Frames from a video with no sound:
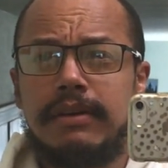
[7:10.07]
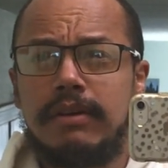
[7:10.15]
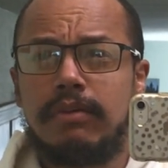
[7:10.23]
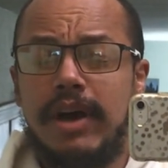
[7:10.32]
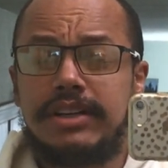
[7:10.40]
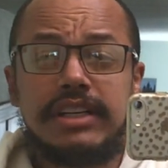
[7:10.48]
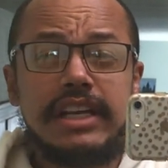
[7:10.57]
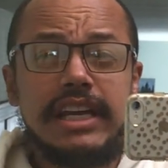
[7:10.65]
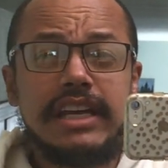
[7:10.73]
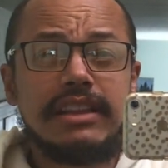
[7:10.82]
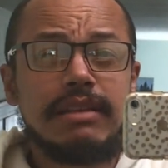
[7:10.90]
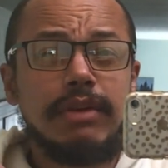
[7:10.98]
Why should he
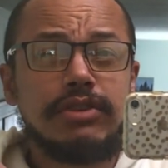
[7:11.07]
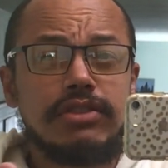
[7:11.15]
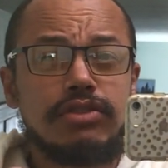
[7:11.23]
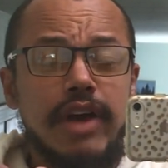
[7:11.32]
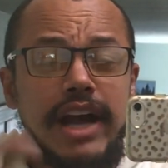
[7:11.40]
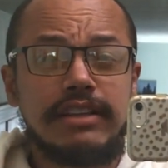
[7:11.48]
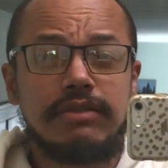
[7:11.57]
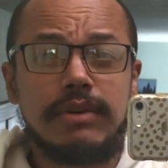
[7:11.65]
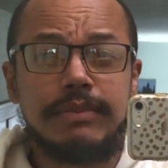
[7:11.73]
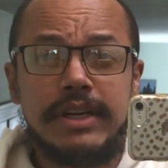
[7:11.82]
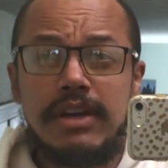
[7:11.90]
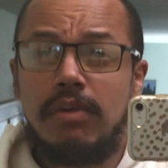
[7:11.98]
get the most attractive
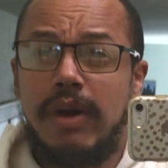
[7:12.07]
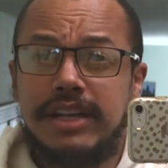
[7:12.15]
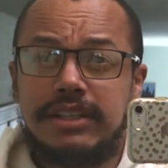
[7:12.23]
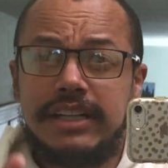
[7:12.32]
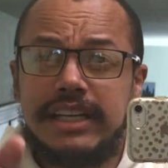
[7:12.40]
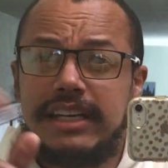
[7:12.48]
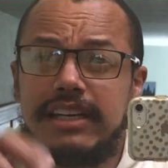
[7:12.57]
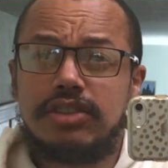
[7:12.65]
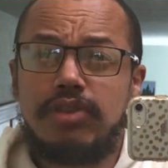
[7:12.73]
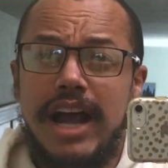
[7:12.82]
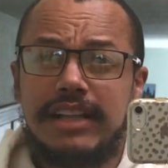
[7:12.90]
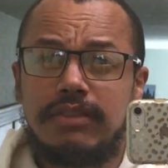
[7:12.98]
women? Why should he get an
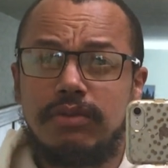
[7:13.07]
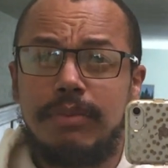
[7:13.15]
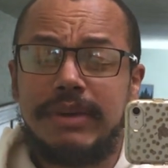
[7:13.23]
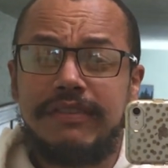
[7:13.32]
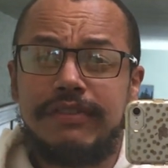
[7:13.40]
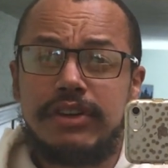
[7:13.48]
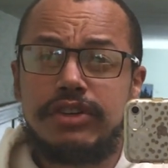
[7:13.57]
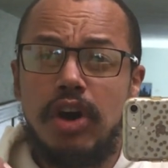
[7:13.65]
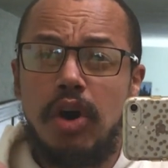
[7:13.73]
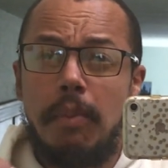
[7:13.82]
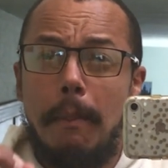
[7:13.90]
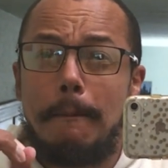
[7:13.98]
attractive woman? If you
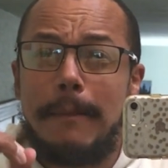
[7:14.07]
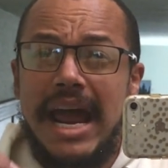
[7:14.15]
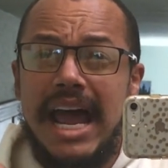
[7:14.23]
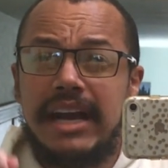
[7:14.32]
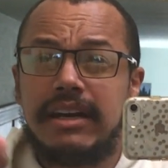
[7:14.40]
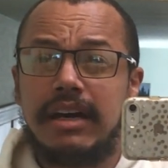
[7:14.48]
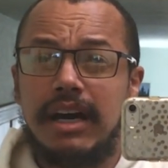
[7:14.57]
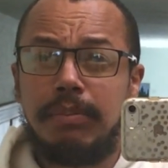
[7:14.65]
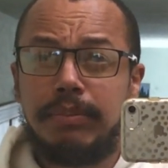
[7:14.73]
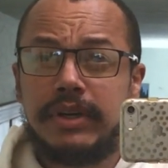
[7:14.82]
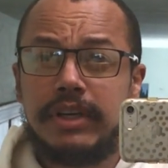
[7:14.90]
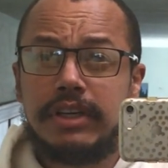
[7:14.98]
don't man
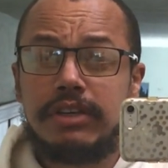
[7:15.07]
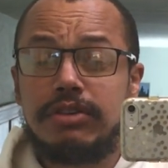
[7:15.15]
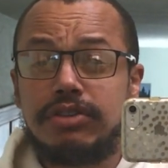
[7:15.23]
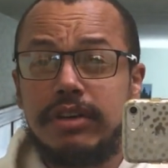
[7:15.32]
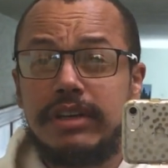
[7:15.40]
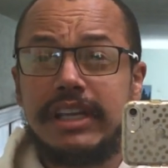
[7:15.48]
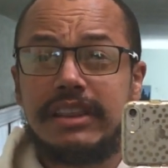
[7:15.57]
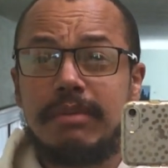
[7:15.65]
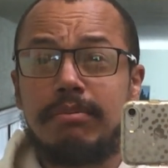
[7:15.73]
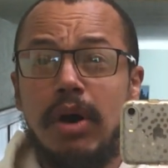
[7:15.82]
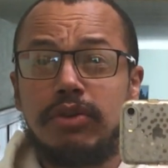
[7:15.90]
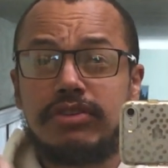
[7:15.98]
up, you shouldn't get the
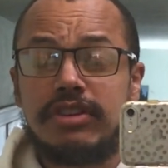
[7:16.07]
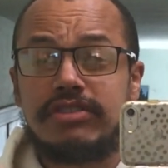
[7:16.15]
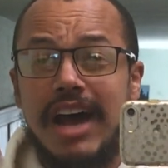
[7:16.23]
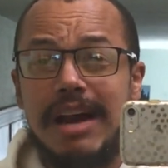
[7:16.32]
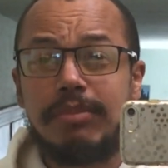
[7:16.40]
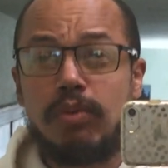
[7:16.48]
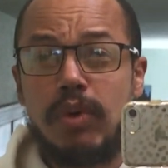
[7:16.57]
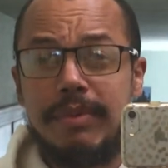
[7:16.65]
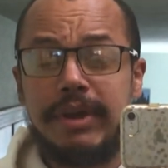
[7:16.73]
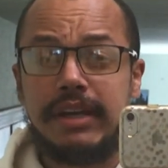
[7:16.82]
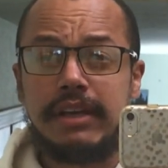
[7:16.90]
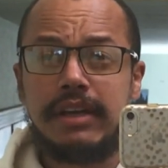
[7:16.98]
most desirable
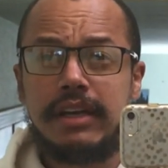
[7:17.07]
women.